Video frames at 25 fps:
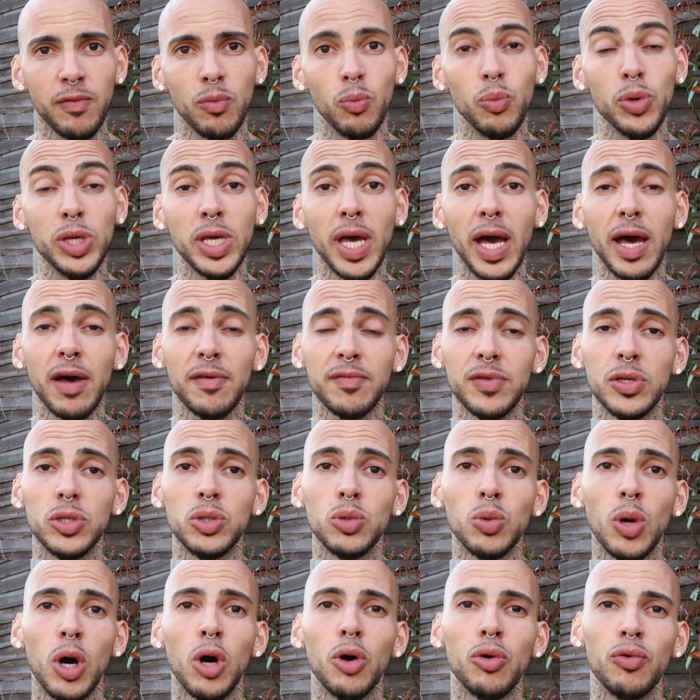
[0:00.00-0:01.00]
We have to
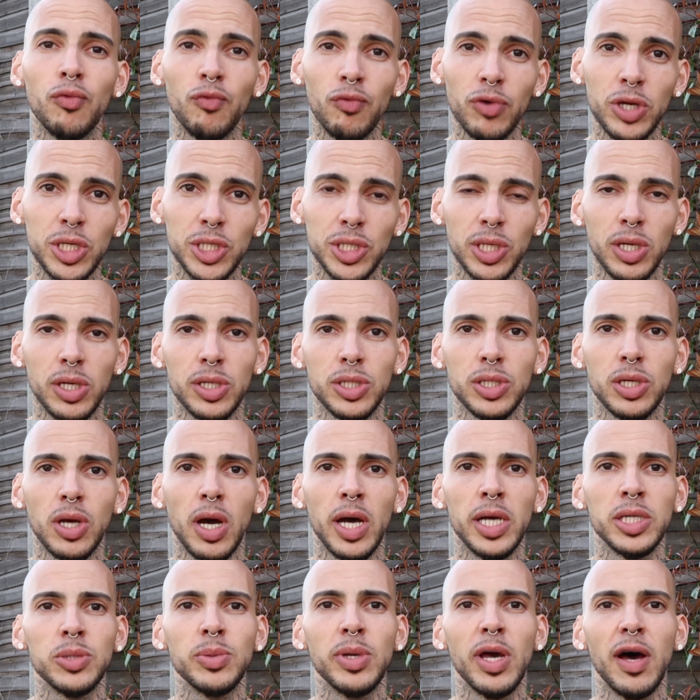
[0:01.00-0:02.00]
do our own research,
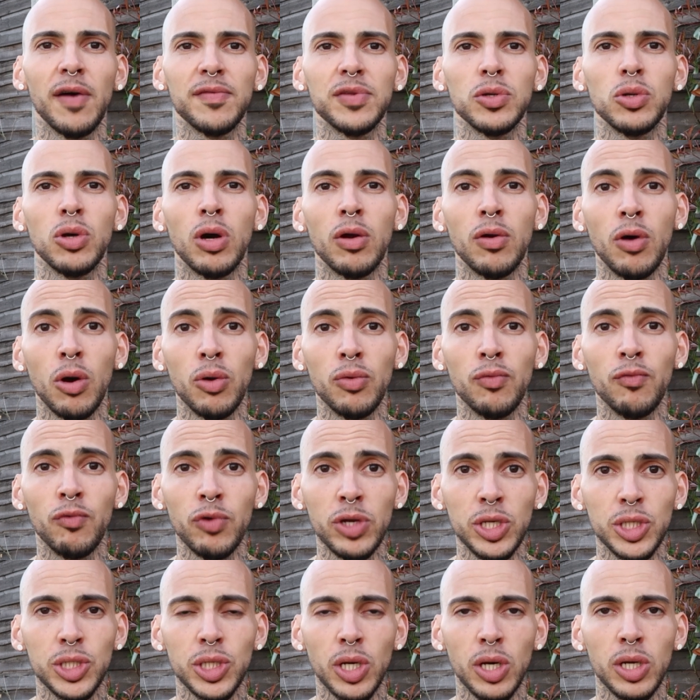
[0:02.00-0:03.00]
guys. We have to do our own
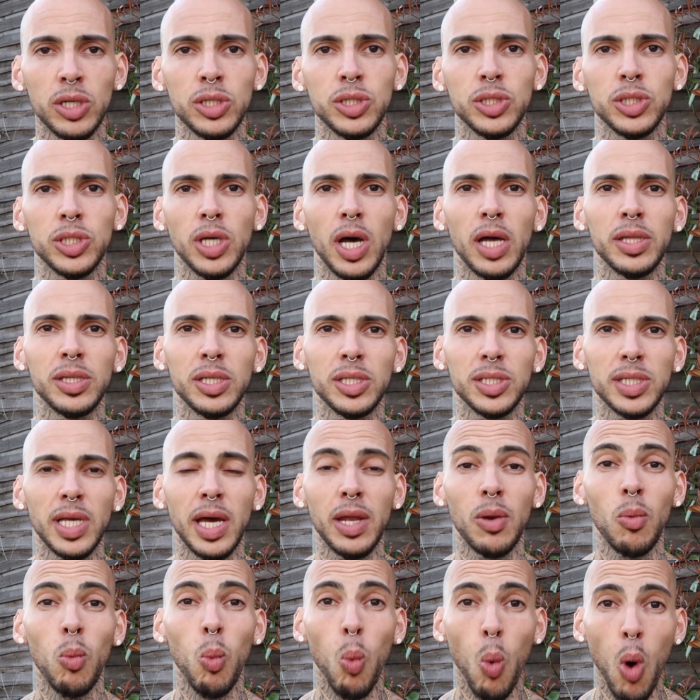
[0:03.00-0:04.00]
research to
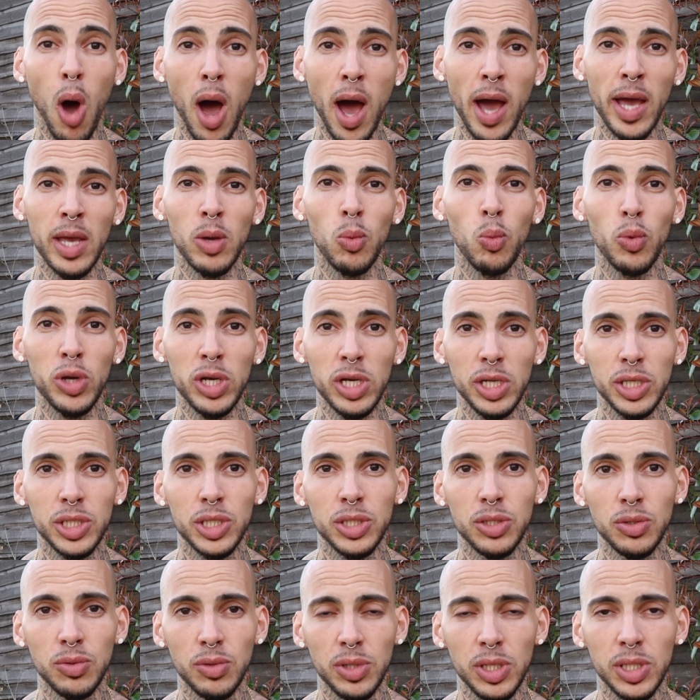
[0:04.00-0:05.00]
understand why we need to
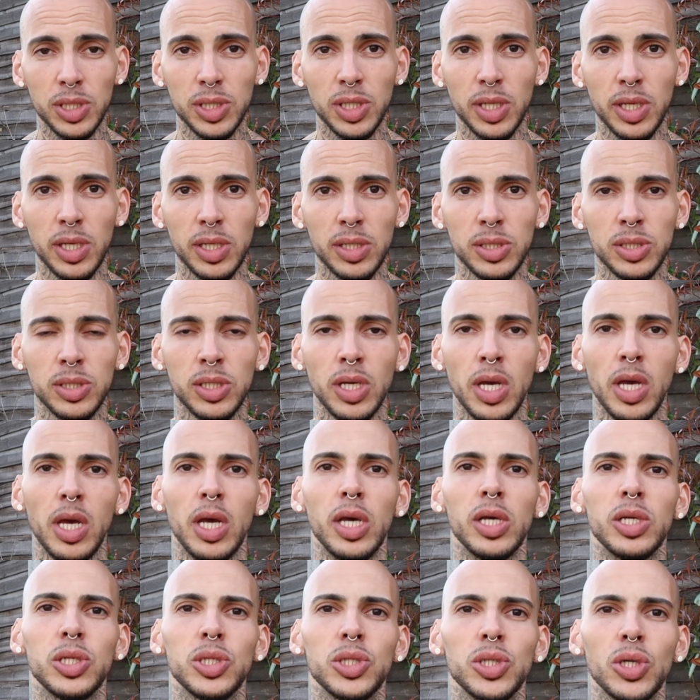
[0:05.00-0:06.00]
do these things.
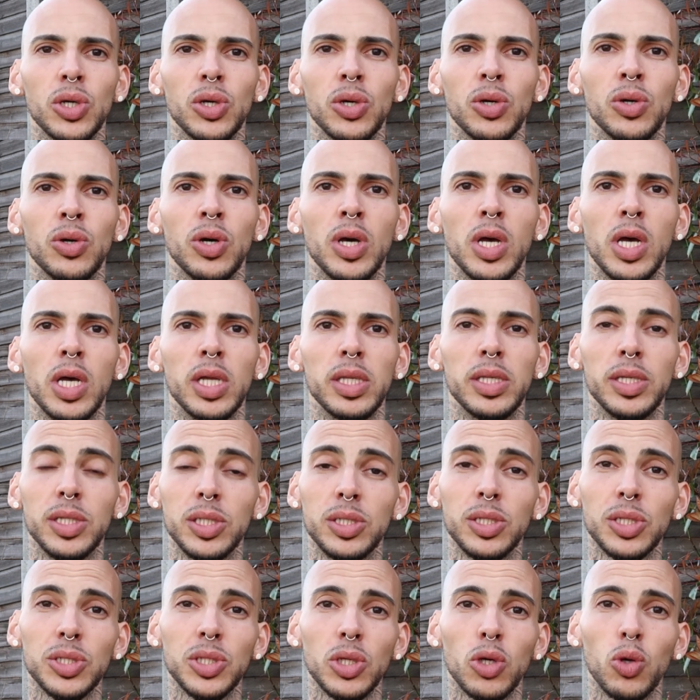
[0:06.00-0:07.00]
So this is
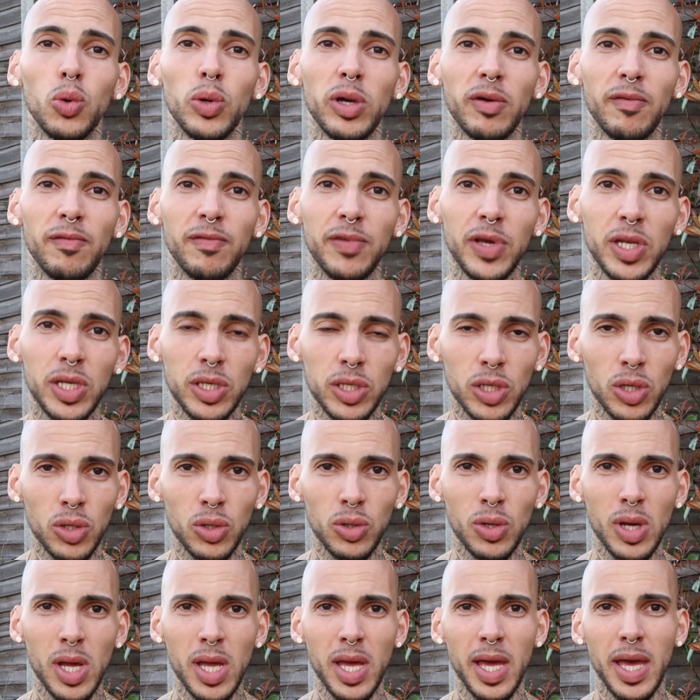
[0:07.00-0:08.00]
just a quick
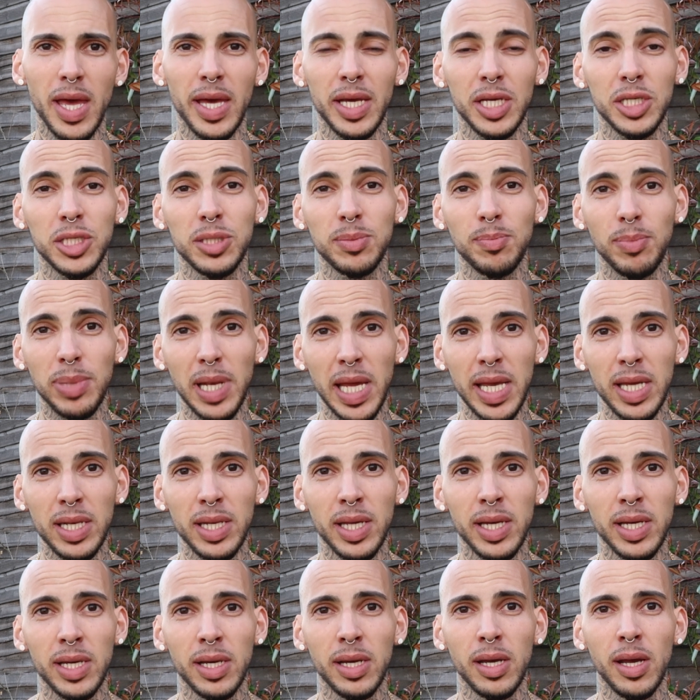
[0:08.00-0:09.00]
video
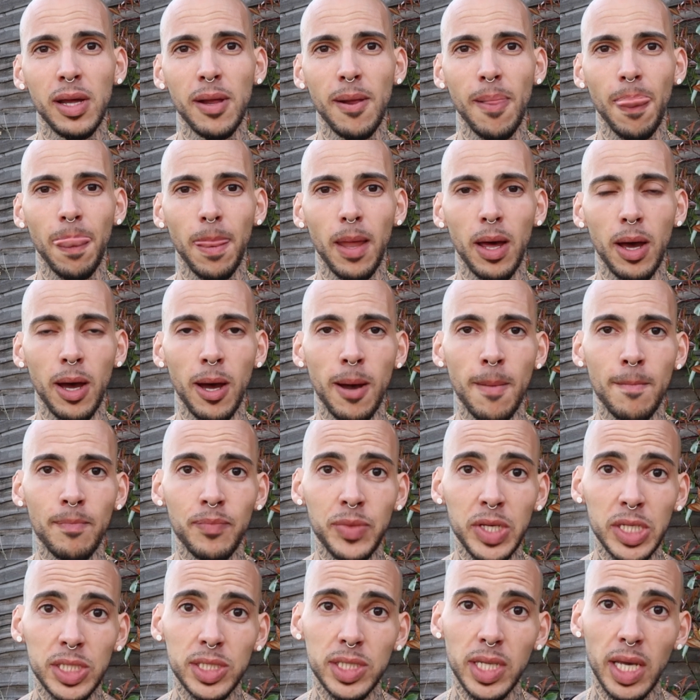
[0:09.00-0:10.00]
explaining
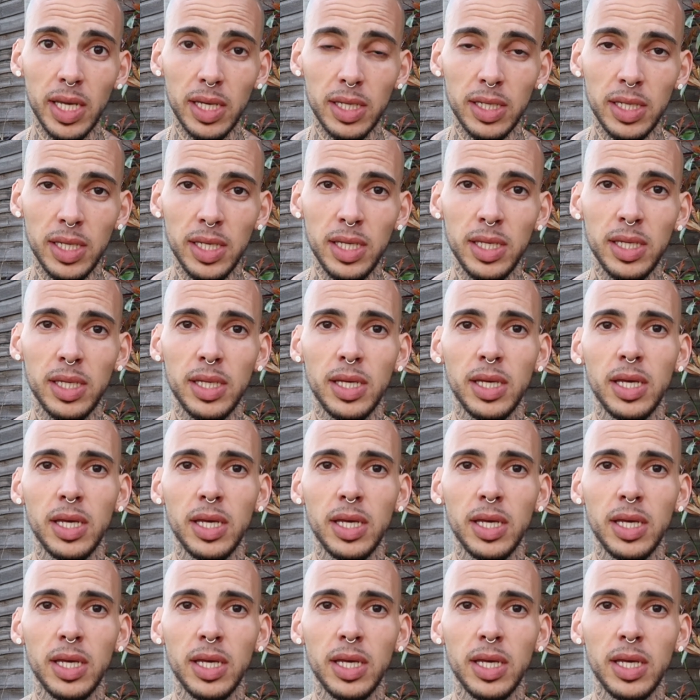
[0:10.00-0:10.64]
this technique.